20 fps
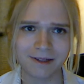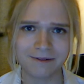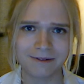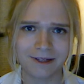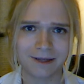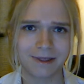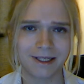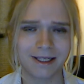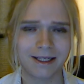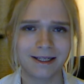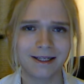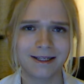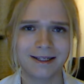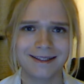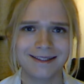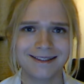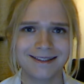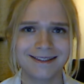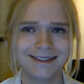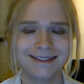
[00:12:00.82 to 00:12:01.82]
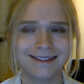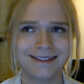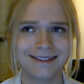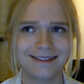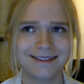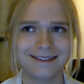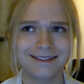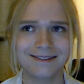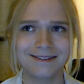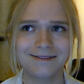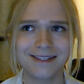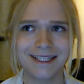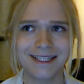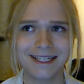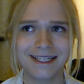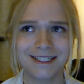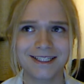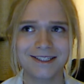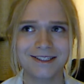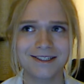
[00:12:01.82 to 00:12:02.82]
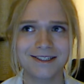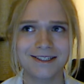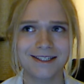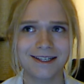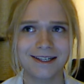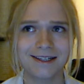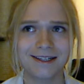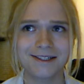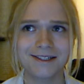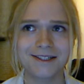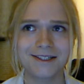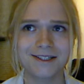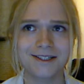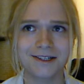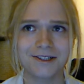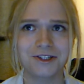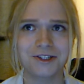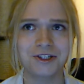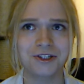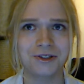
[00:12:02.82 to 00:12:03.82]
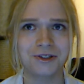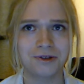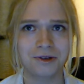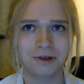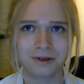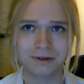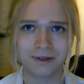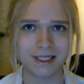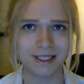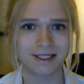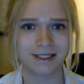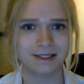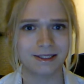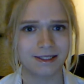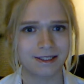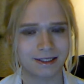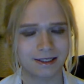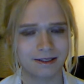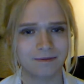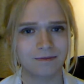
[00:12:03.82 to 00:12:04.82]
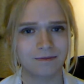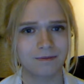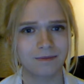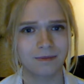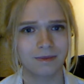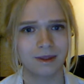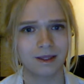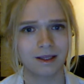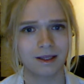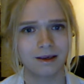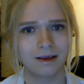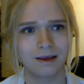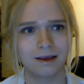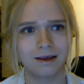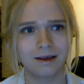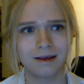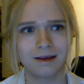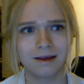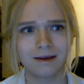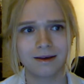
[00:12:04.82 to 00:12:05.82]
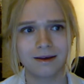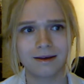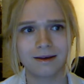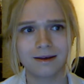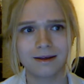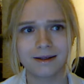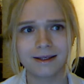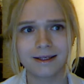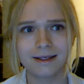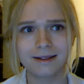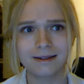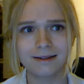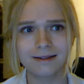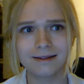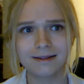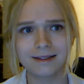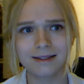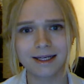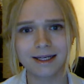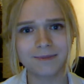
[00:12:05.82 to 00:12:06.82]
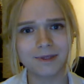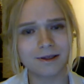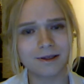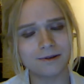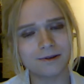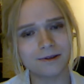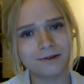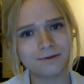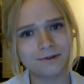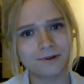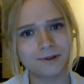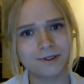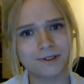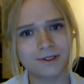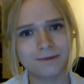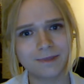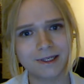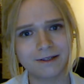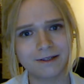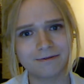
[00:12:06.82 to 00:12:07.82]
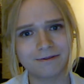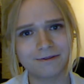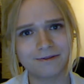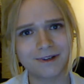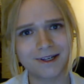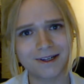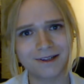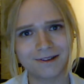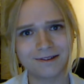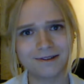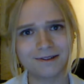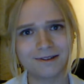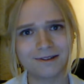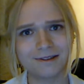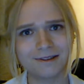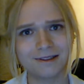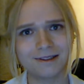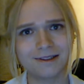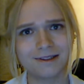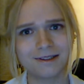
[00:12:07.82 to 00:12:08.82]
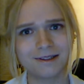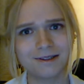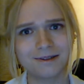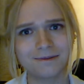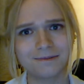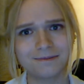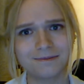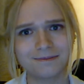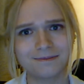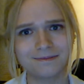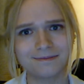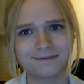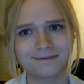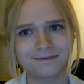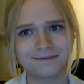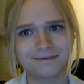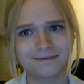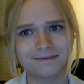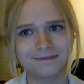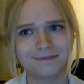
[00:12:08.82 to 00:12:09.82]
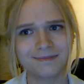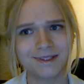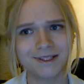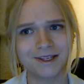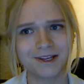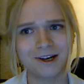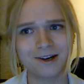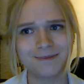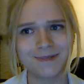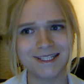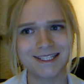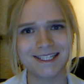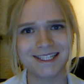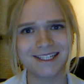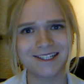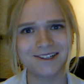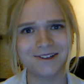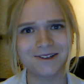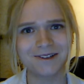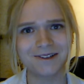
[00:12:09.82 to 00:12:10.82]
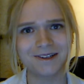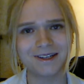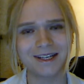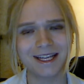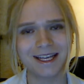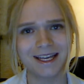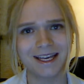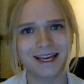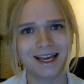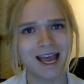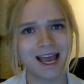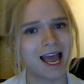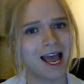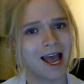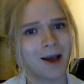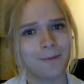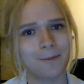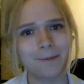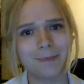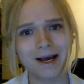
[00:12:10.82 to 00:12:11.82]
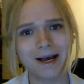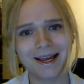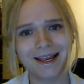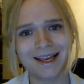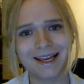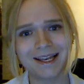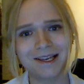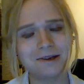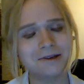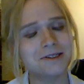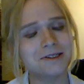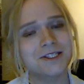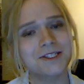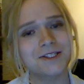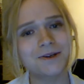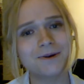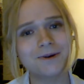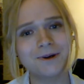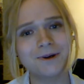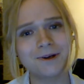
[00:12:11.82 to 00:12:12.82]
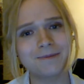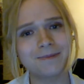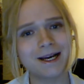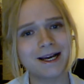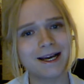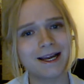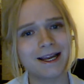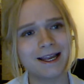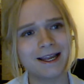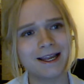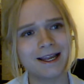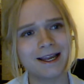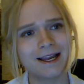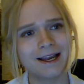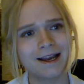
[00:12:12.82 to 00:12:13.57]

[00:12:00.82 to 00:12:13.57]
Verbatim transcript: family uh, on vacation because they are such tourists. And I'm not looking forward to my father um, commenting on my looks or my